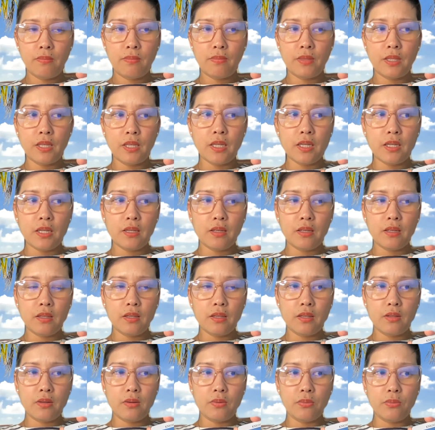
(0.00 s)
that
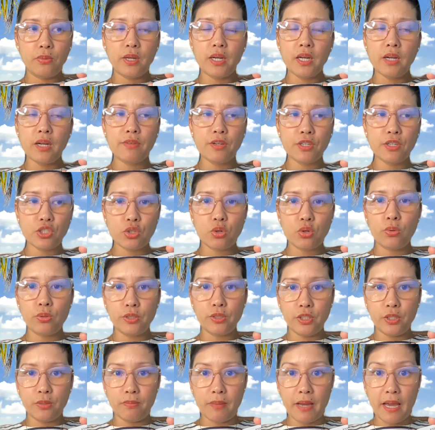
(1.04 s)
whatever's
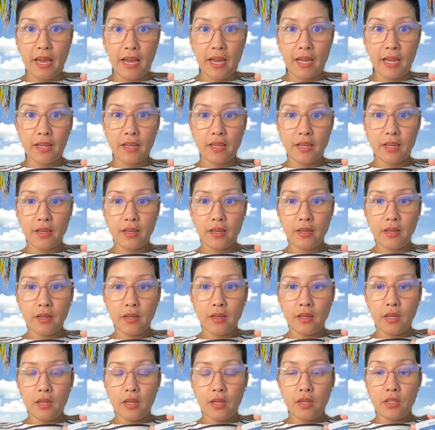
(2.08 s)
holding you back,
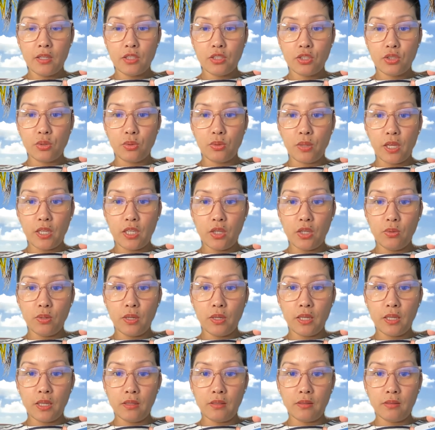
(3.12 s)
so that you
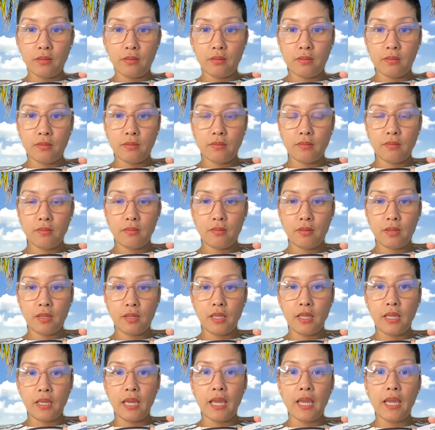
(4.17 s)
can
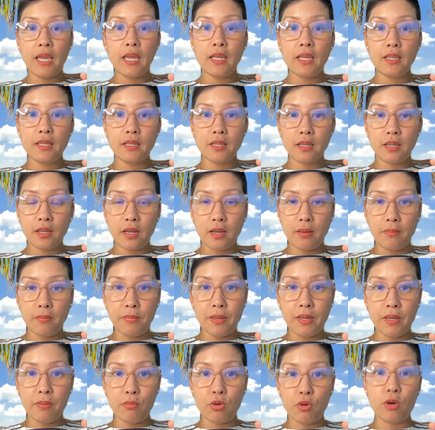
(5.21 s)
gain a
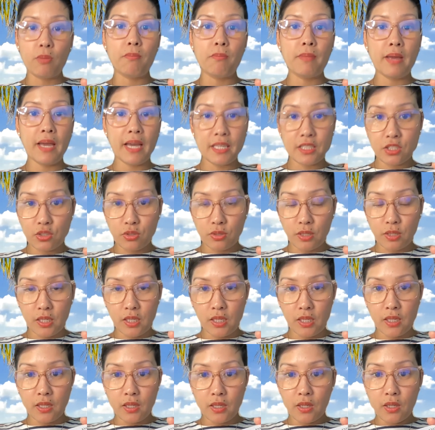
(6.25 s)
bit more
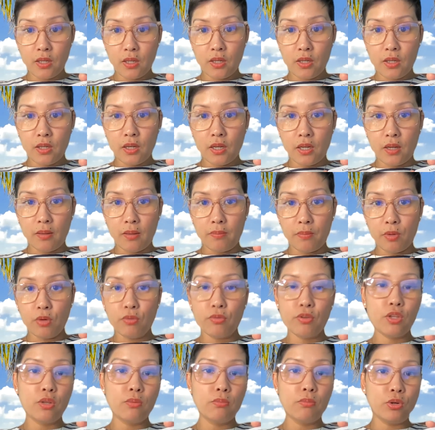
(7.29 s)
mastery
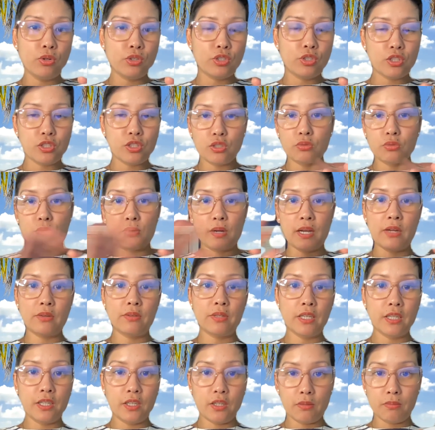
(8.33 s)
over the emotions
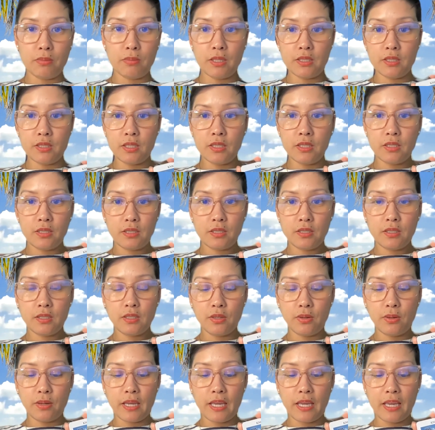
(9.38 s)
surrounding your business.
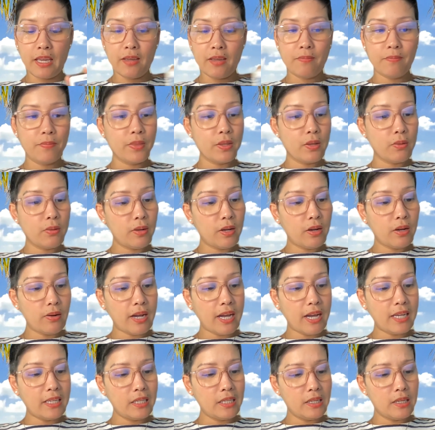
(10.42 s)
Okay. Wow,
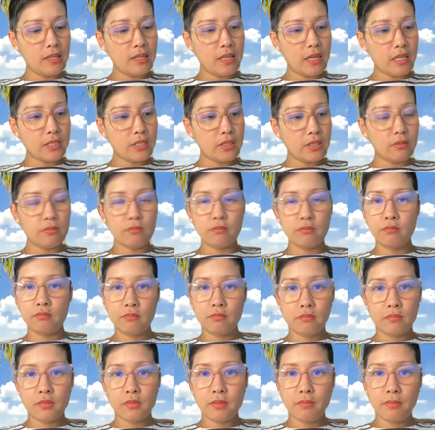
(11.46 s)
I needed that too.
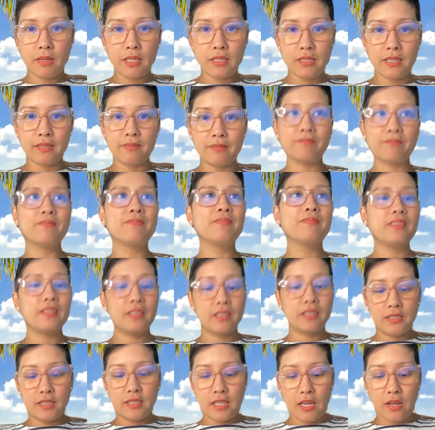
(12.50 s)
Amazing.
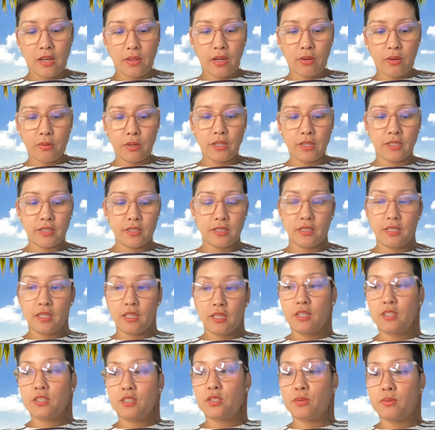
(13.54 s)
See how that works.
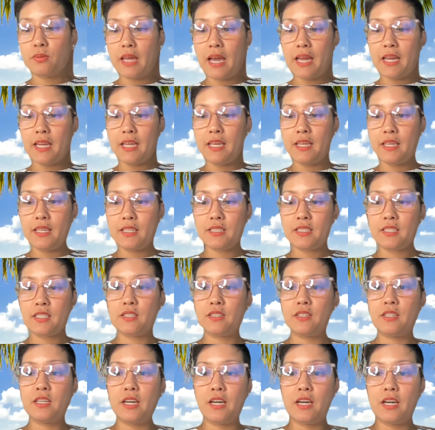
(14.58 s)
So that is
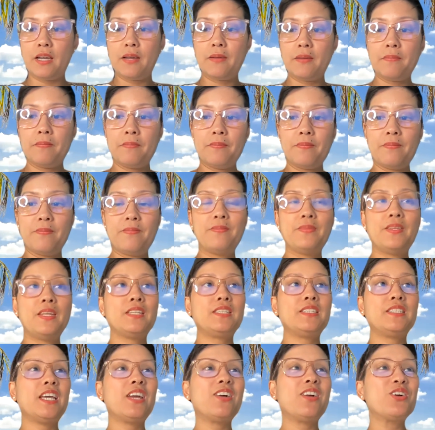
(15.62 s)
the
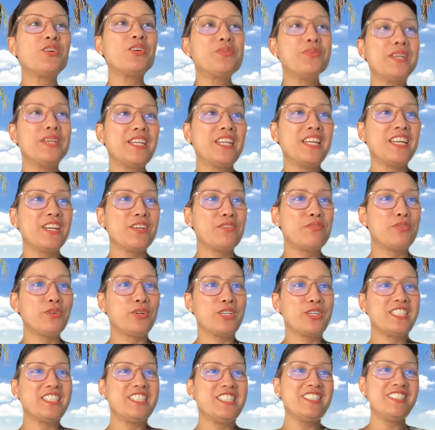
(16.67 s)
tarot reading for
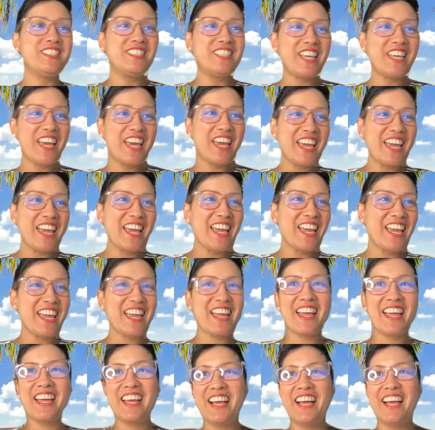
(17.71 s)
today.